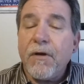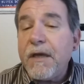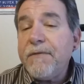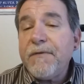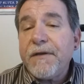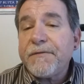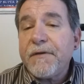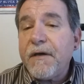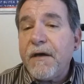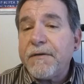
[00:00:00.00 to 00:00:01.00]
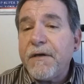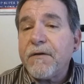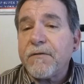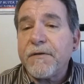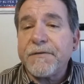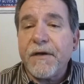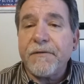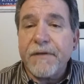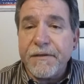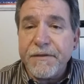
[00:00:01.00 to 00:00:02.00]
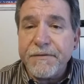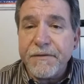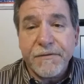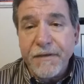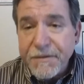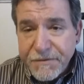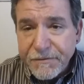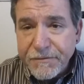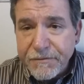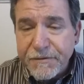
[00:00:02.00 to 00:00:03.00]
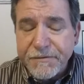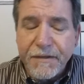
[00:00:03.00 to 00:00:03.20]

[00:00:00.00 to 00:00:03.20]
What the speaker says: Even as a younger adult, I did this, and I still do this.